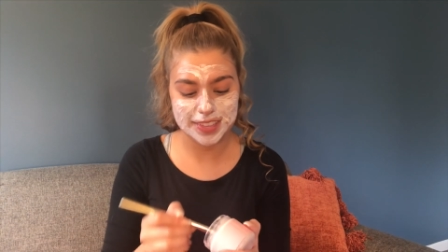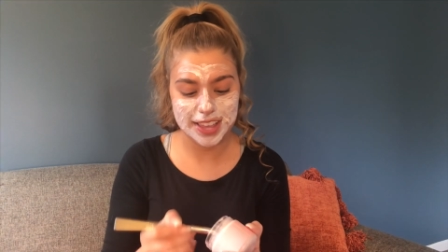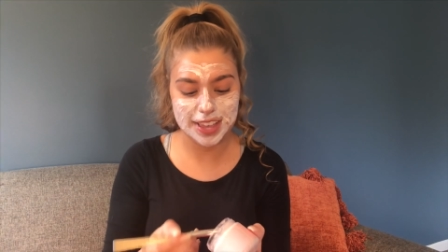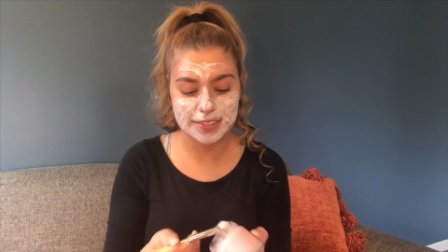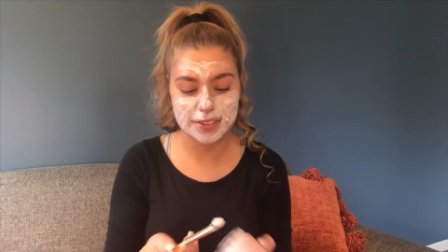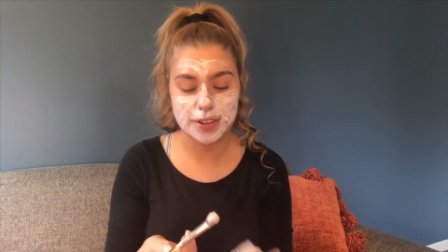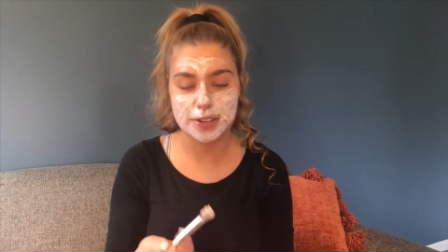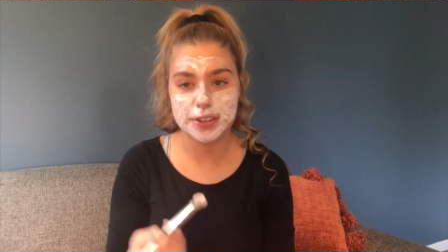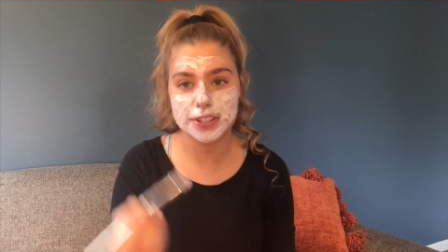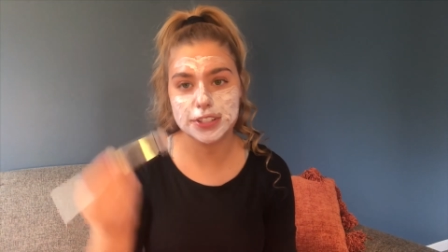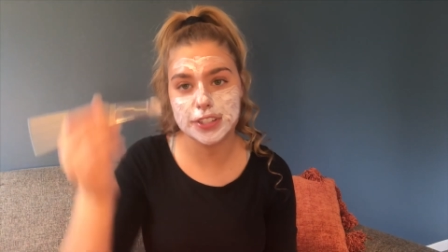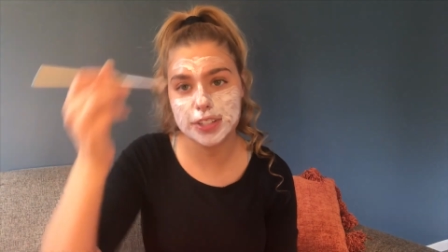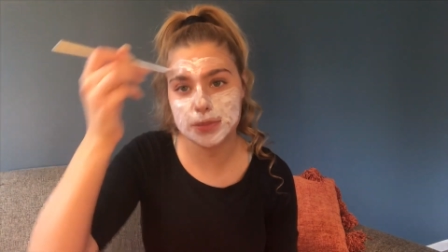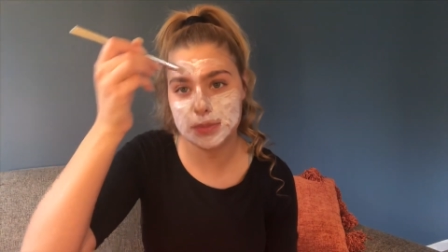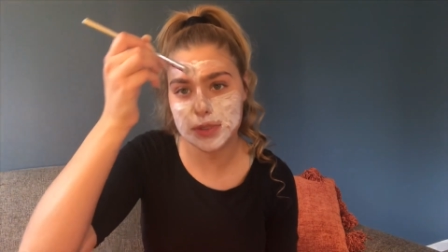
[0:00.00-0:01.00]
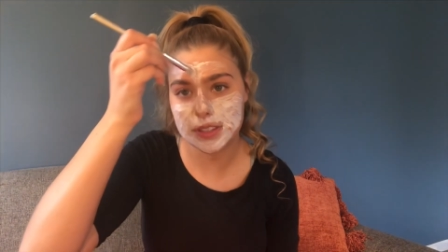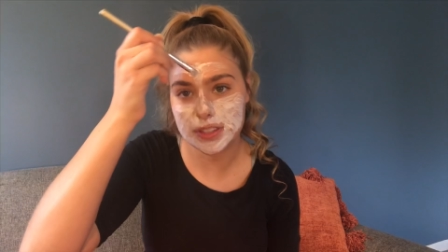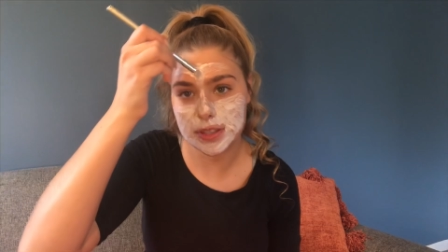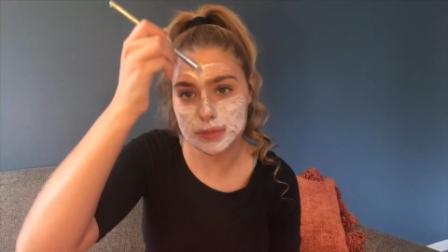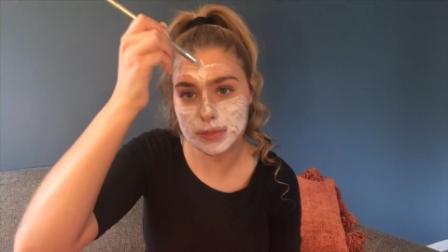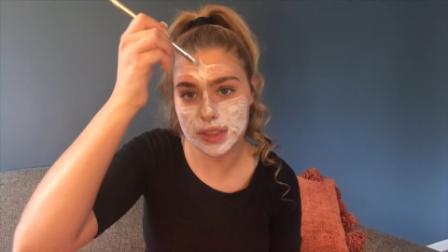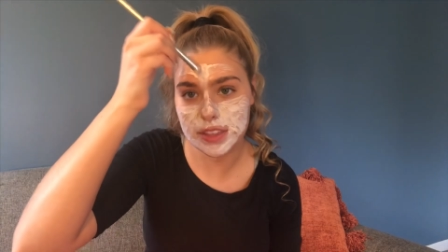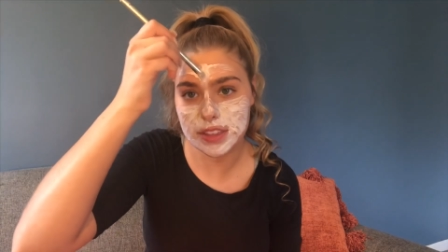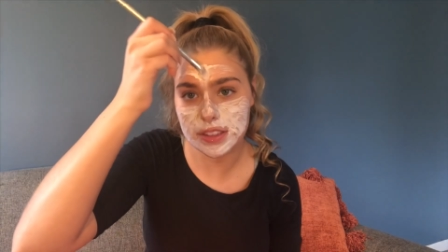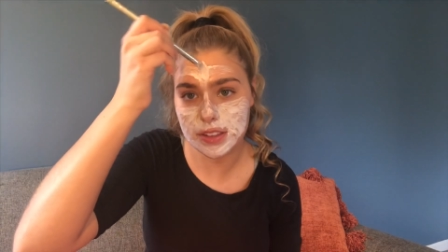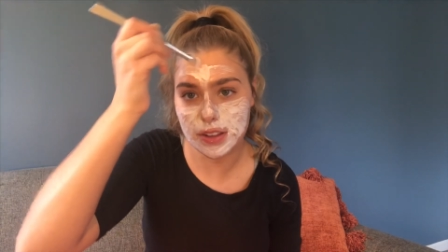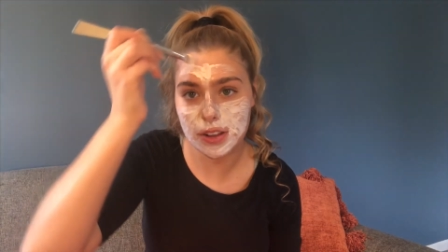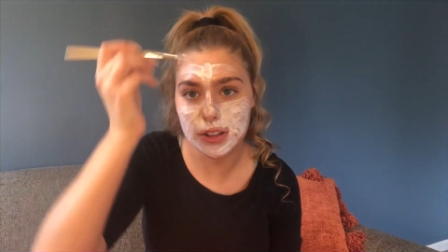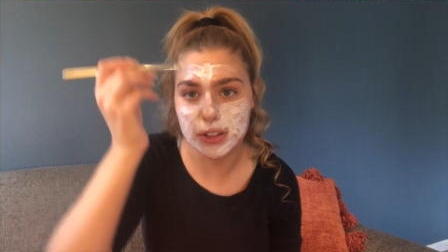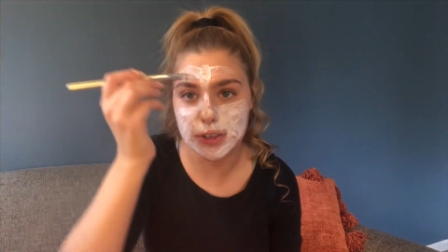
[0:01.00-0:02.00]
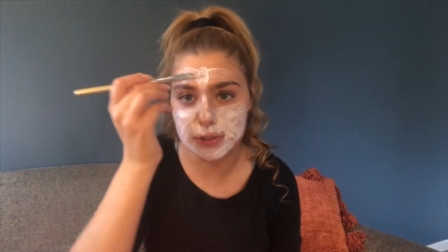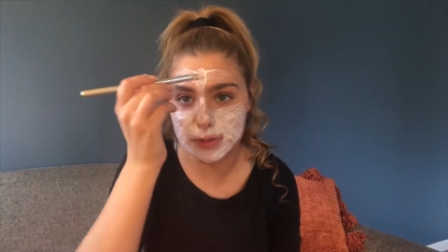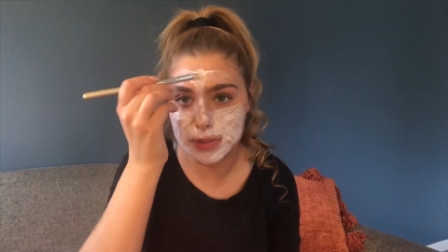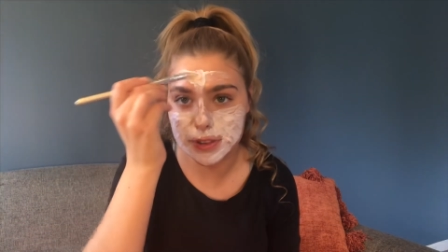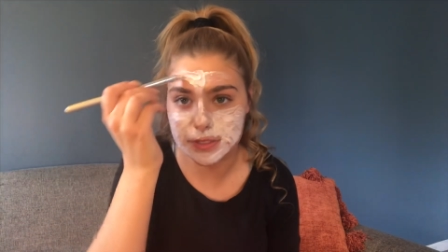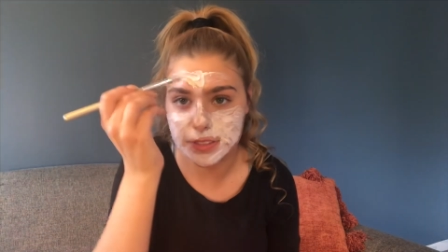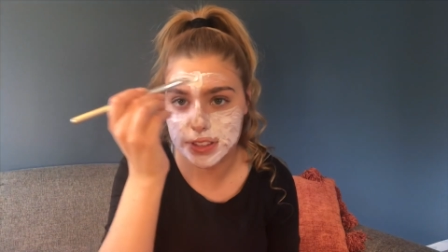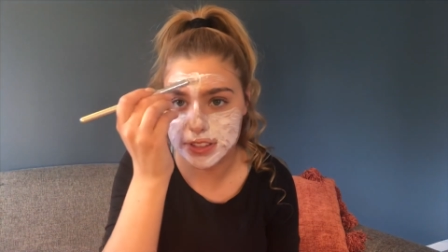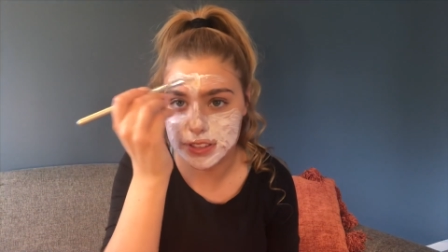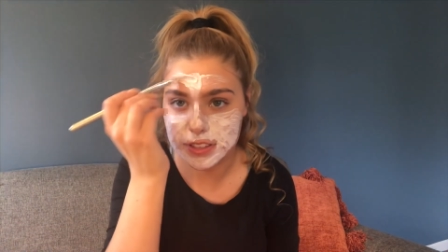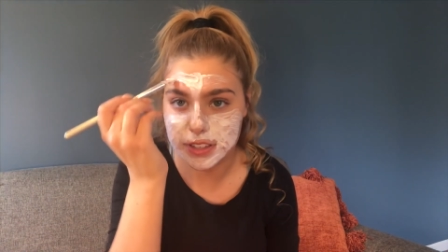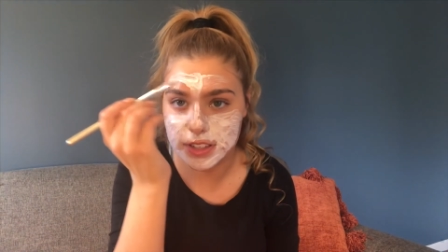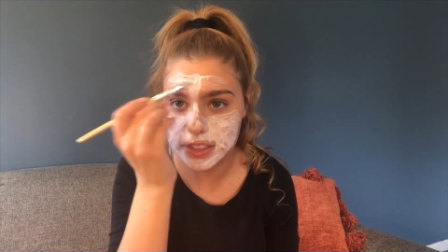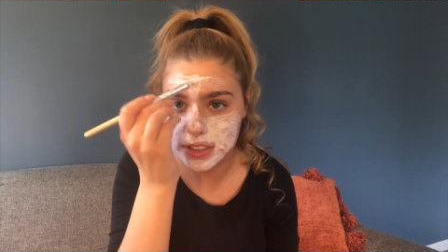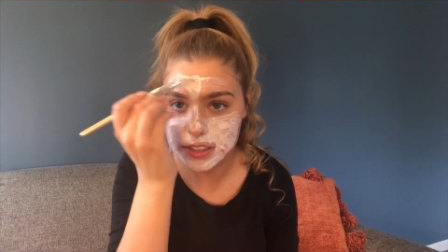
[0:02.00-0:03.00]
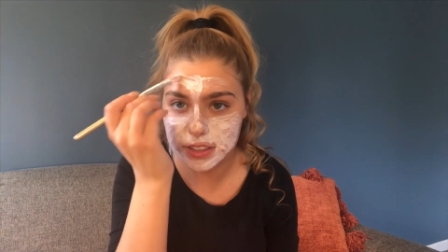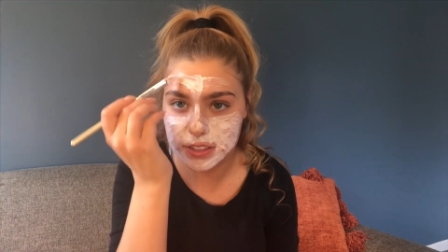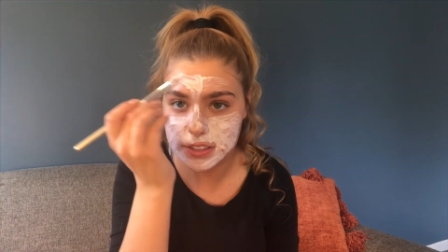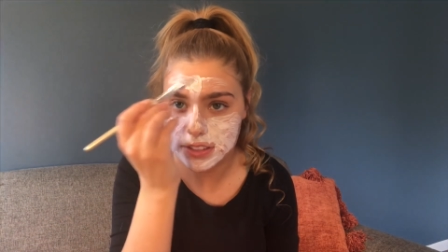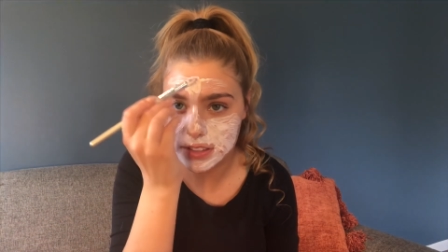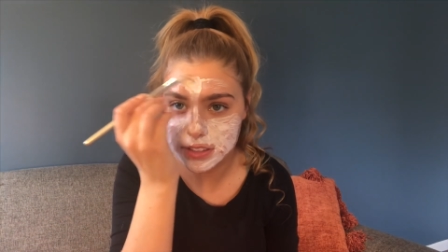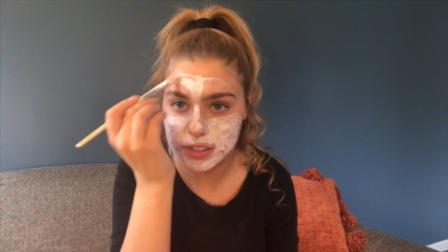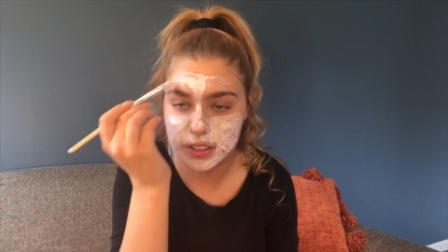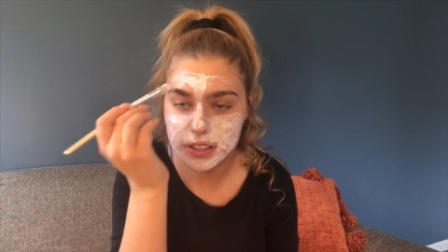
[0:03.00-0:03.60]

I've always just put them like all over my face like this.